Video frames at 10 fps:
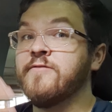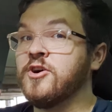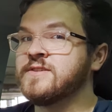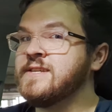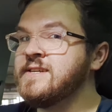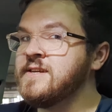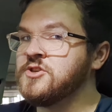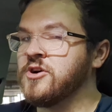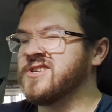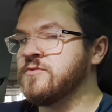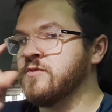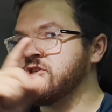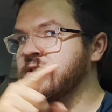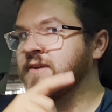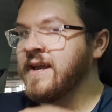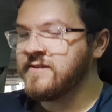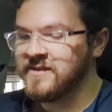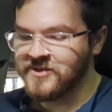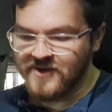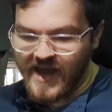fast DC charger, which I'll get
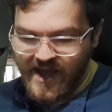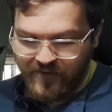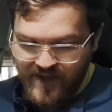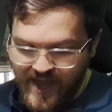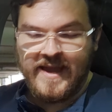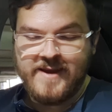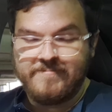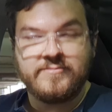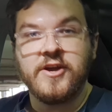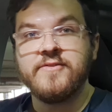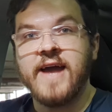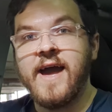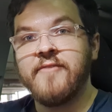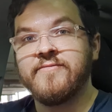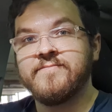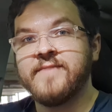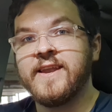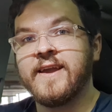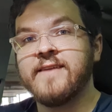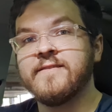into now, they don't have
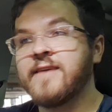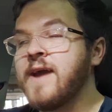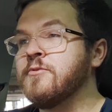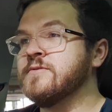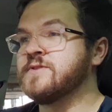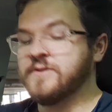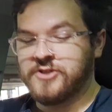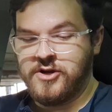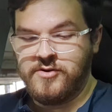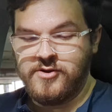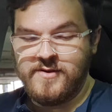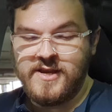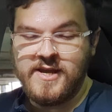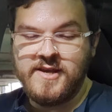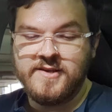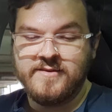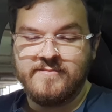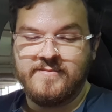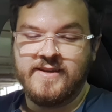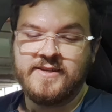dedicated cables. So you need
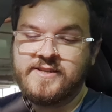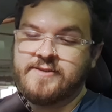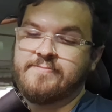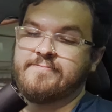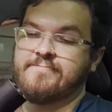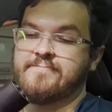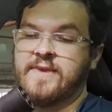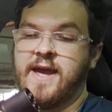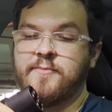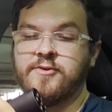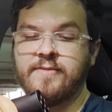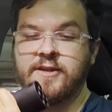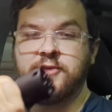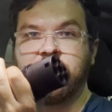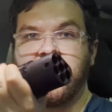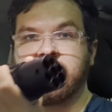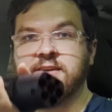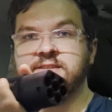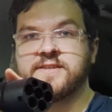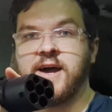this cable, and you plug
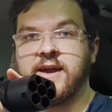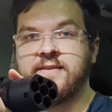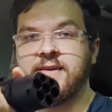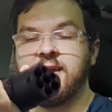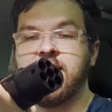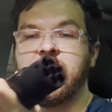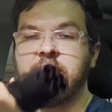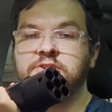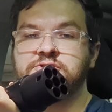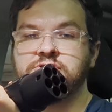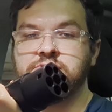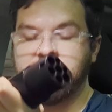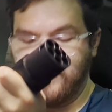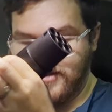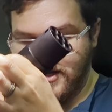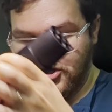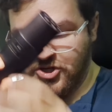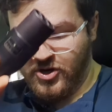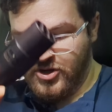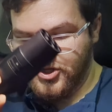this side into the
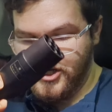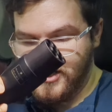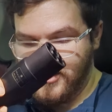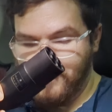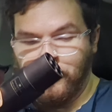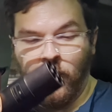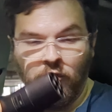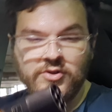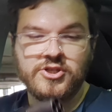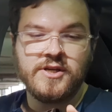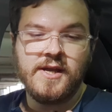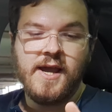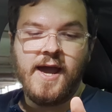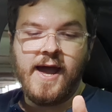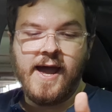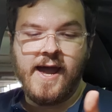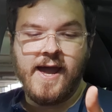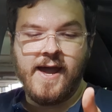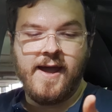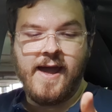charging port,
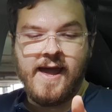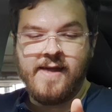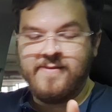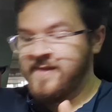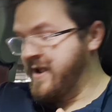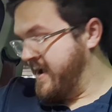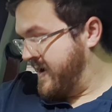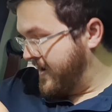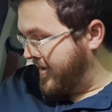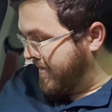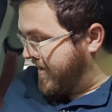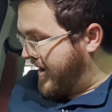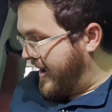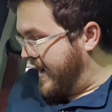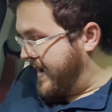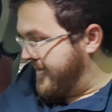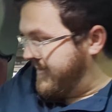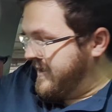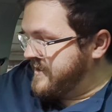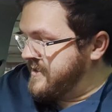and then
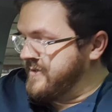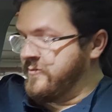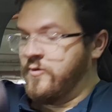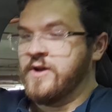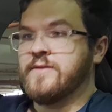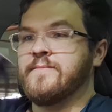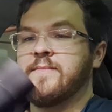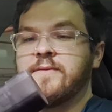this one